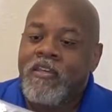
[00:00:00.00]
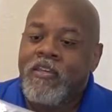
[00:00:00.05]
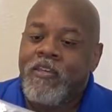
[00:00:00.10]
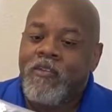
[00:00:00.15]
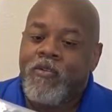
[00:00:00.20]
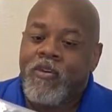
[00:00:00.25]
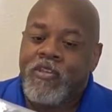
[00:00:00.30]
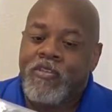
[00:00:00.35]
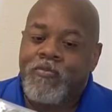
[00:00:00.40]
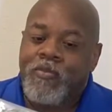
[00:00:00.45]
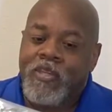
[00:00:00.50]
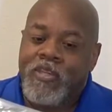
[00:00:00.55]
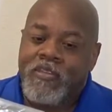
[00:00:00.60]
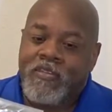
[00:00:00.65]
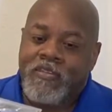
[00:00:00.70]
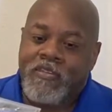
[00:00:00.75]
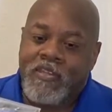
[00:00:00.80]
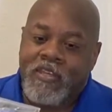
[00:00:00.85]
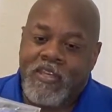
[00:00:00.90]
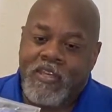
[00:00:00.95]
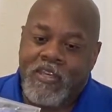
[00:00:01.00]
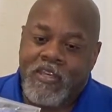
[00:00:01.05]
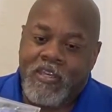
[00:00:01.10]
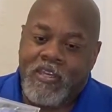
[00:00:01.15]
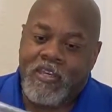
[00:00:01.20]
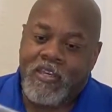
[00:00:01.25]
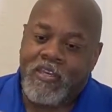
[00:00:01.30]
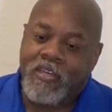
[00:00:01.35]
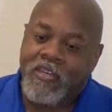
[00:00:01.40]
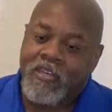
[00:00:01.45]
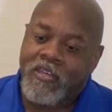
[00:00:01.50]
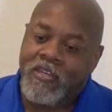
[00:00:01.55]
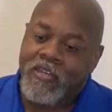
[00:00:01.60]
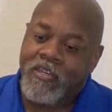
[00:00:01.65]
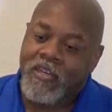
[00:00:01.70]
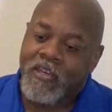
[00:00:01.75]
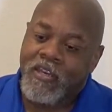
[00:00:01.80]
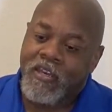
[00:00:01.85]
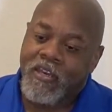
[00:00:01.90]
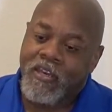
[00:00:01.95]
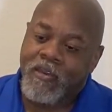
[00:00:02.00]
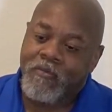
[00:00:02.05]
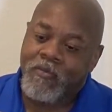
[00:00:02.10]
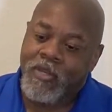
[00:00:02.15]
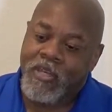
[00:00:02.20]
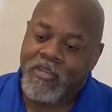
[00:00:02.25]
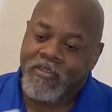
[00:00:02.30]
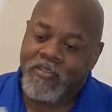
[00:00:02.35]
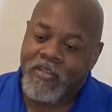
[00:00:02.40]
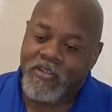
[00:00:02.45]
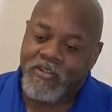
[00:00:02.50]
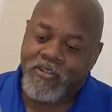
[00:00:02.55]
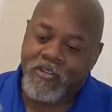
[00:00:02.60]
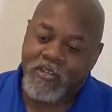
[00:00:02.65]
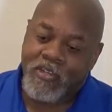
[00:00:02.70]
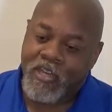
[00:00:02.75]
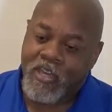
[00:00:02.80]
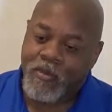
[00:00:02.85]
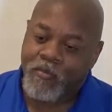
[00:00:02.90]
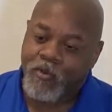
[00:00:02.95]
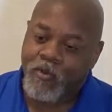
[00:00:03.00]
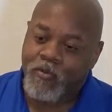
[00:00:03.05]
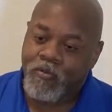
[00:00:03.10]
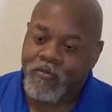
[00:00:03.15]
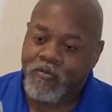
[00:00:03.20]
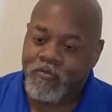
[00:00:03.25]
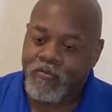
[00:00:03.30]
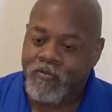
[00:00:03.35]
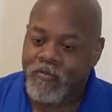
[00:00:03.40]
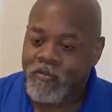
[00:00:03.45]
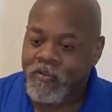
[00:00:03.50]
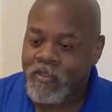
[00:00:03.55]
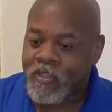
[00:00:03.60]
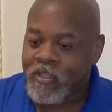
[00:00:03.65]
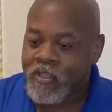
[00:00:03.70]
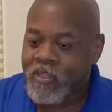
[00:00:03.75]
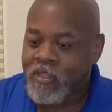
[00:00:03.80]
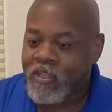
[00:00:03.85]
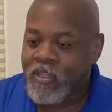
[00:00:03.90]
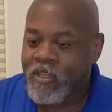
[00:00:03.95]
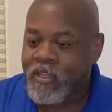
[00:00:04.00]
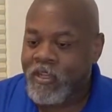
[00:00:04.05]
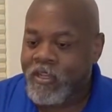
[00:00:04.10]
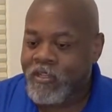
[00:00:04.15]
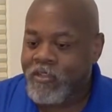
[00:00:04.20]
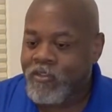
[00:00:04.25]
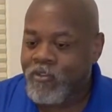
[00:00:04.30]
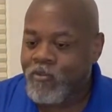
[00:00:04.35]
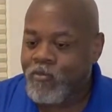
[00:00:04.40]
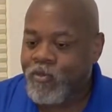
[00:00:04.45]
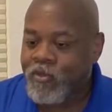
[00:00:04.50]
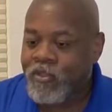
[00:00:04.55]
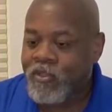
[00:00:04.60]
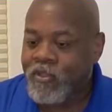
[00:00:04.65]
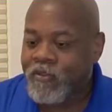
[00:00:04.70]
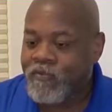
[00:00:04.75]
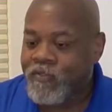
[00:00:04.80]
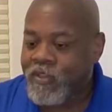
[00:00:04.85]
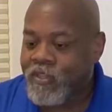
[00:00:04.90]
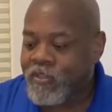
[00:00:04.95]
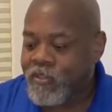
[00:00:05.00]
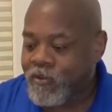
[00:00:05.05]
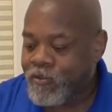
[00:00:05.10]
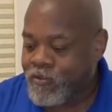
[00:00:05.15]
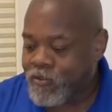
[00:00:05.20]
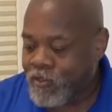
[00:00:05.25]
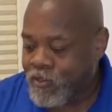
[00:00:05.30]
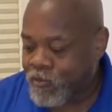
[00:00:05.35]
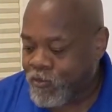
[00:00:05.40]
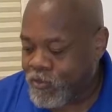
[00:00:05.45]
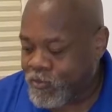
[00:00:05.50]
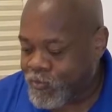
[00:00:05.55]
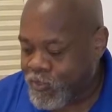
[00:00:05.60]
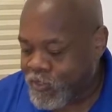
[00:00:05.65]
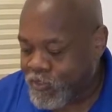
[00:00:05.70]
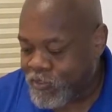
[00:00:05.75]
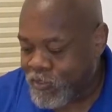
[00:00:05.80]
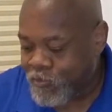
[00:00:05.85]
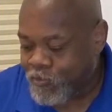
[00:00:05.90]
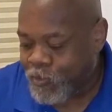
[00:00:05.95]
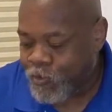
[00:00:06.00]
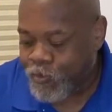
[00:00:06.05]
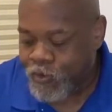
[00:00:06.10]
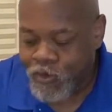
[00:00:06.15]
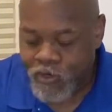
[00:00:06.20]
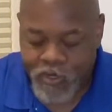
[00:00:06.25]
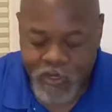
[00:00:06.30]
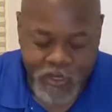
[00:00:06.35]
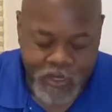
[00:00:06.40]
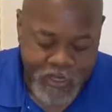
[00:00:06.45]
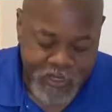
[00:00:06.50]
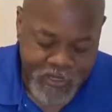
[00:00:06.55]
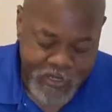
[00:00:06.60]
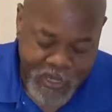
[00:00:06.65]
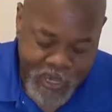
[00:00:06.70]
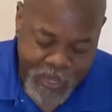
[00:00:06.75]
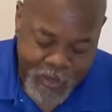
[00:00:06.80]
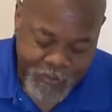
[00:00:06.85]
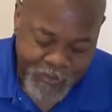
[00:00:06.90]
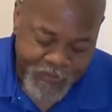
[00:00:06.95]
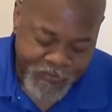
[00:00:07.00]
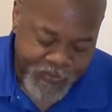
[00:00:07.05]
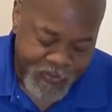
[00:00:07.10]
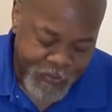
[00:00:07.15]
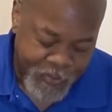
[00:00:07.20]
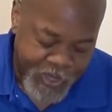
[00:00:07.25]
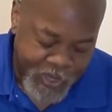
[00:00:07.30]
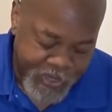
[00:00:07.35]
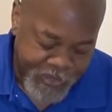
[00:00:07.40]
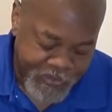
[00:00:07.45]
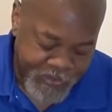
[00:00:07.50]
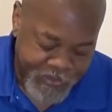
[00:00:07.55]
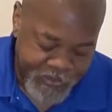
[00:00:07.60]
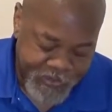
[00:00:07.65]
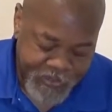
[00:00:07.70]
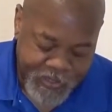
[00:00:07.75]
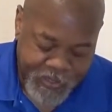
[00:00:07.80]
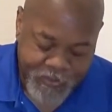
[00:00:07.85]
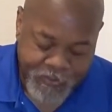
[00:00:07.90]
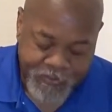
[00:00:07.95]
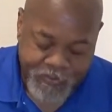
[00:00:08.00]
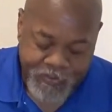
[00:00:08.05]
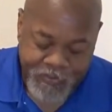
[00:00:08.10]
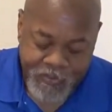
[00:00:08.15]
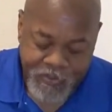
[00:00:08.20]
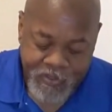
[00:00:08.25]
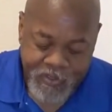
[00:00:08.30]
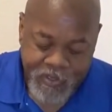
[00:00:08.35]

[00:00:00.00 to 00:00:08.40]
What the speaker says: USB-C extension cable. And I do believe that there's a USB-C port on top of the box itself.